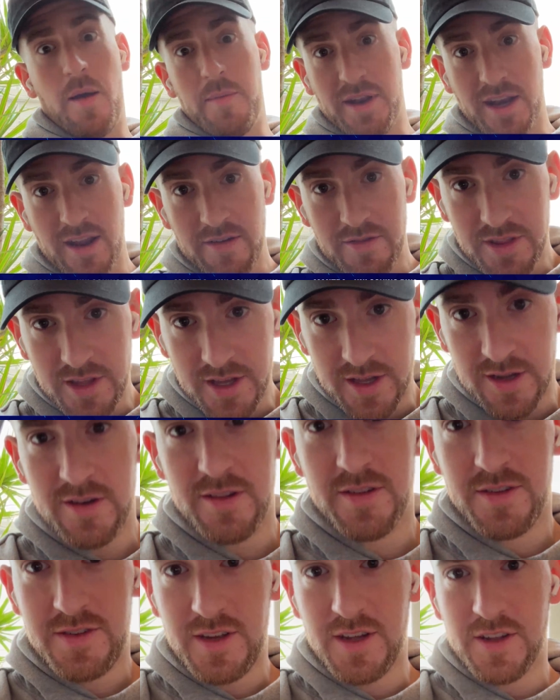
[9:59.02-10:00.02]
I mean, everything
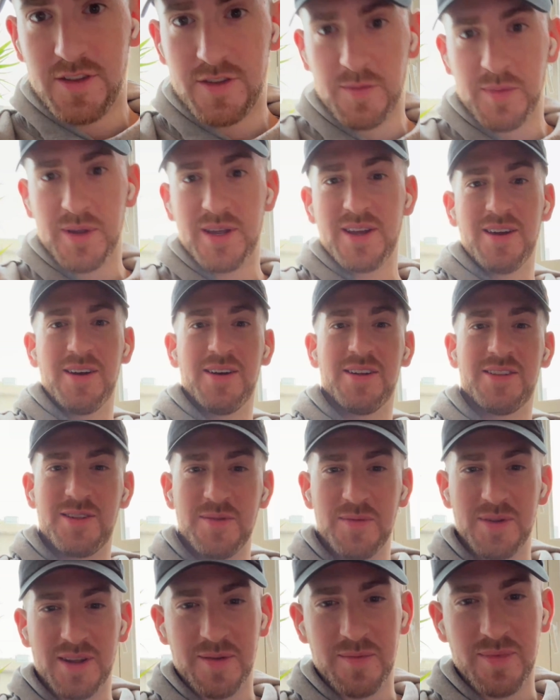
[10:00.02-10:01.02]
under the sun, to be
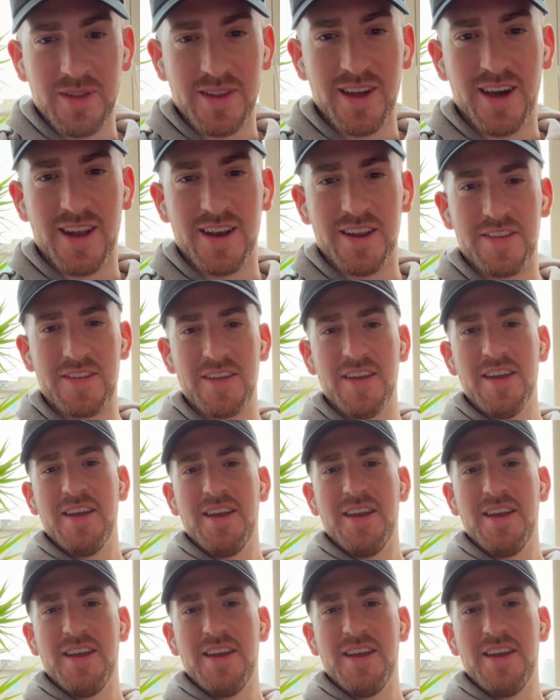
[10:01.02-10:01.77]
to be completely honest.